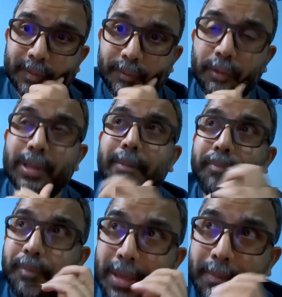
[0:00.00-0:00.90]
for the
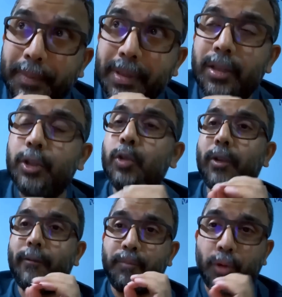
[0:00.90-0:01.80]
people
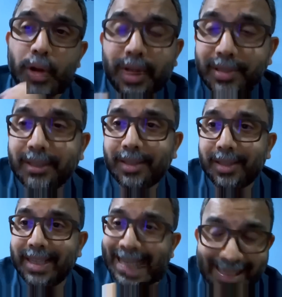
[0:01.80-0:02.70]
you have brought
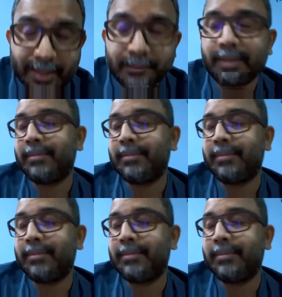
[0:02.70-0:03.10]
in.